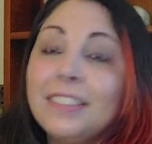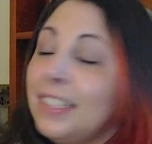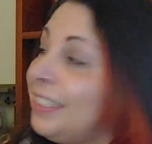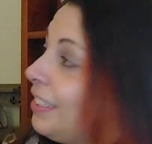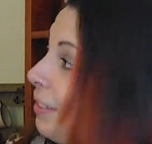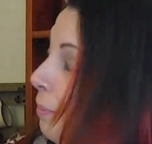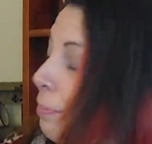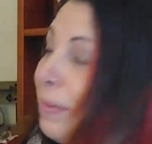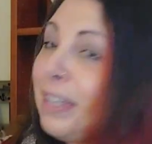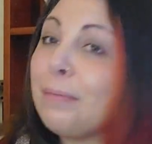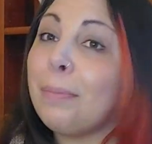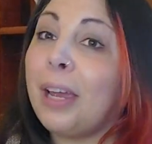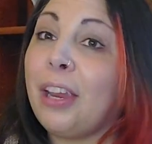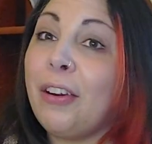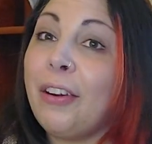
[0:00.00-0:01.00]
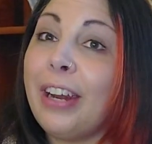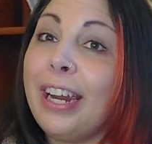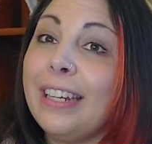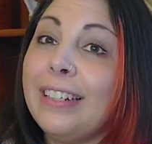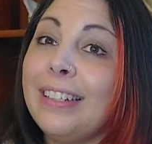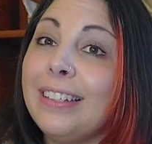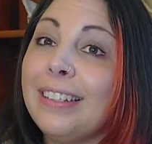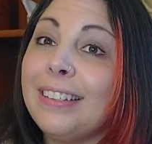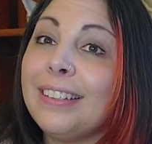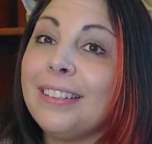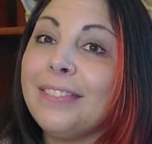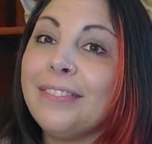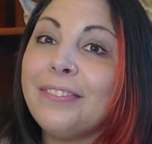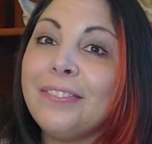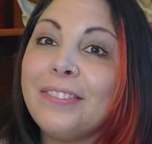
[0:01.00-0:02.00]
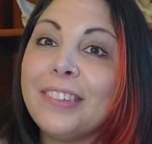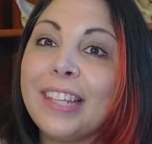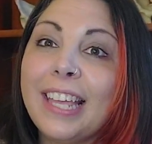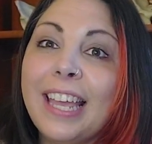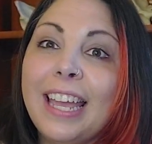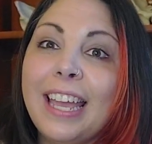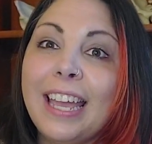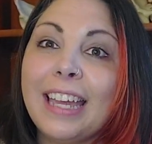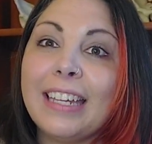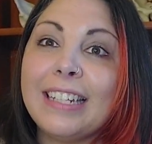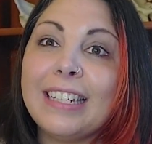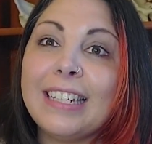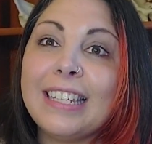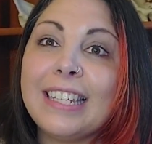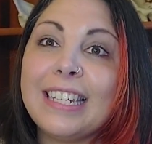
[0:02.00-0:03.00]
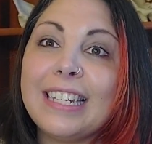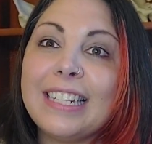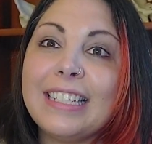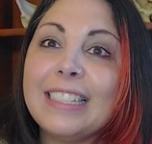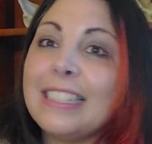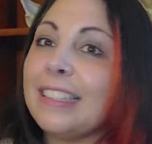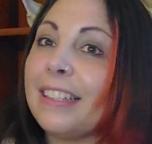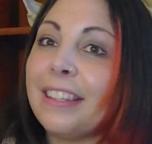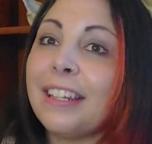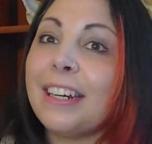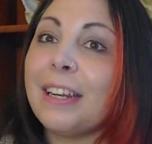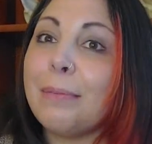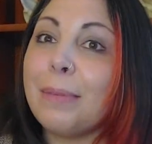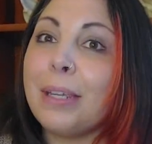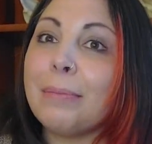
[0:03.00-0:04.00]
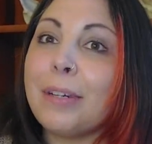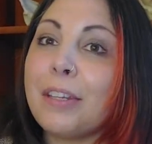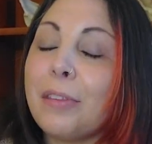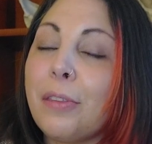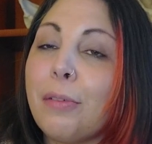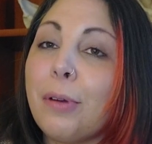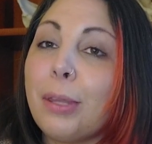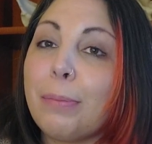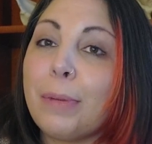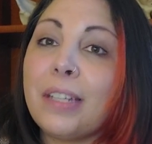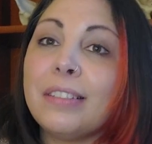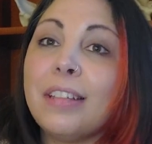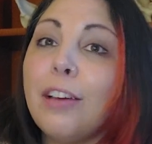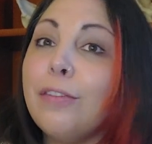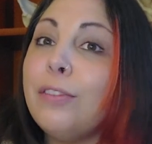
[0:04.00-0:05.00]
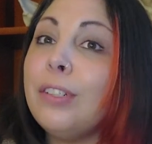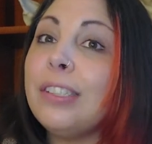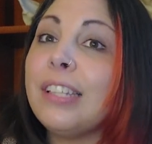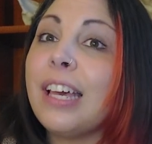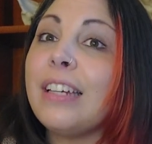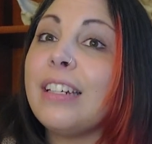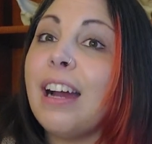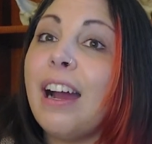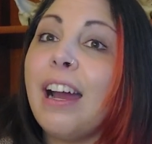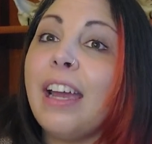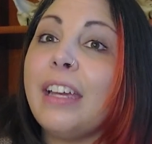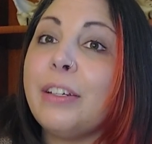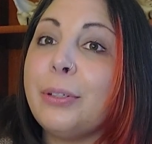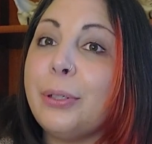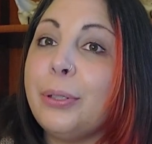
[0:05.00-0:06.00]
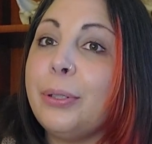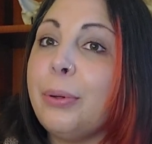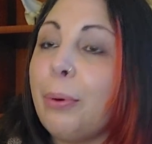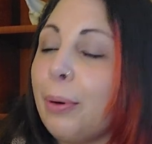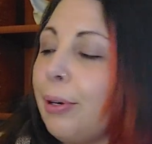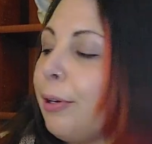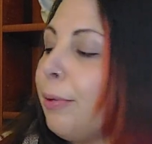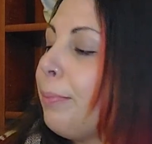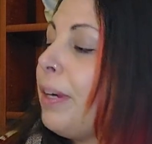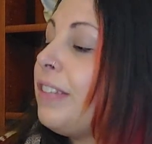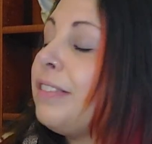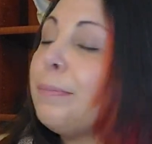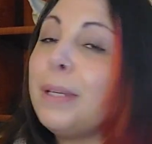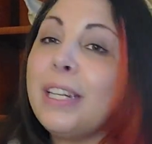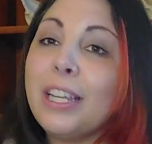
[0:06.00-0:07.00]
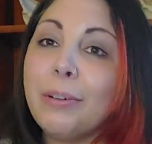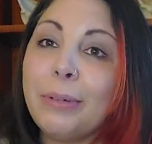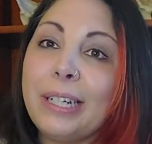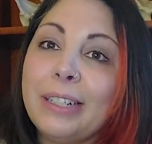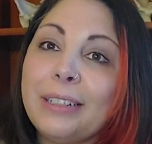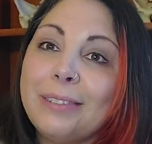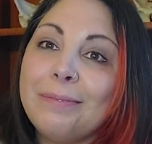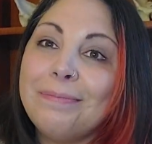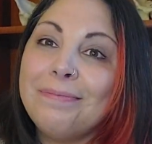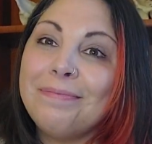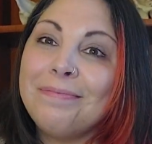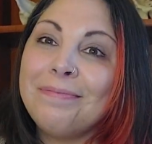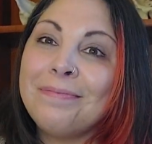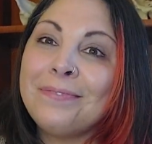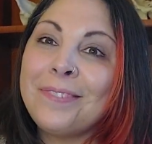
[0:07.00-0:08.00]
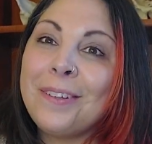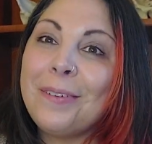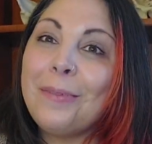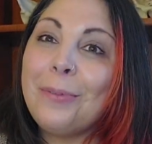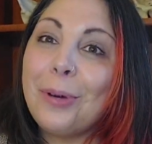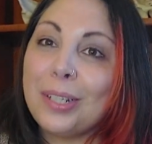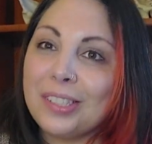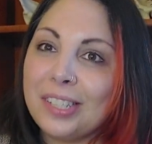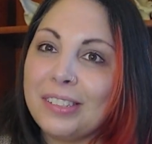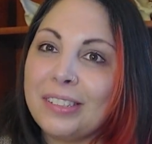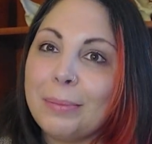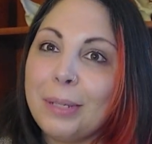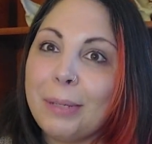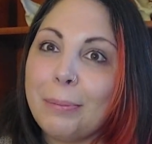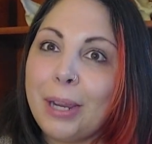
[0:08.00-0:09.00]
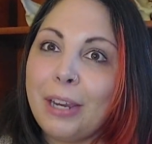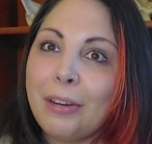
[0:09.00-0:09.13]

submit my grades, and the deal that I had made with myself was that I could order my spinning wheel once I submit my